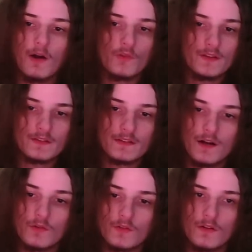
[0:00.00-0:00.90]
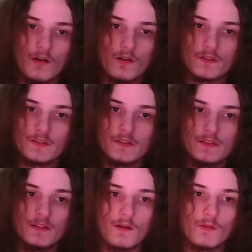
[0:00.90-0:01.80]
on this account, honestly,
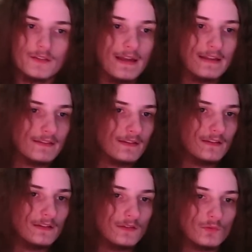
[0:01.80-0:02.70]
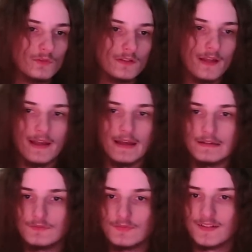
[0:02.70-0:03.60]
the only anti-heal unit I
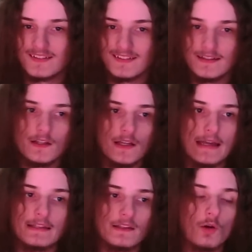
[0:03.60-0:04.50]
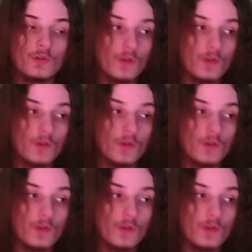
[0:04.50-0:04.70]
have. And, oh